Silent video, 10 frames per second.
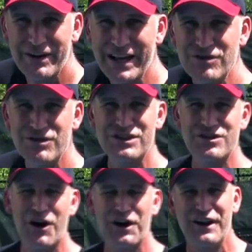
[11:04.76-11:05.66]
gets you
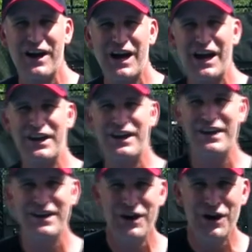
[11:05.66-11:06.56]
started on
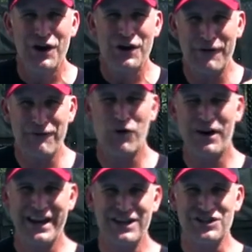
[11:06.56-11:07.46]
your
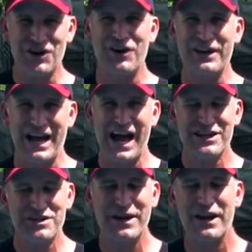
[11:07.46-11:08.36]
forehand journey. I
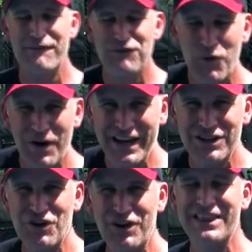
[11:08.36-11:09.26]
actually went on a
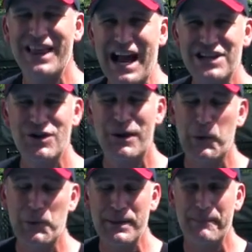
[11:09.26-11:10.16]
forehand journey last year. I
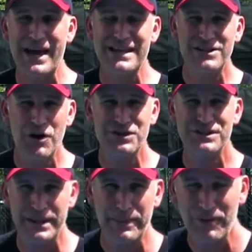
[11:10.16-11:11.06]
worked with the best
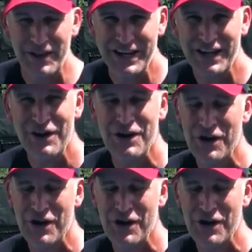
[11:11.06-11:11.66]
coaches on the planet.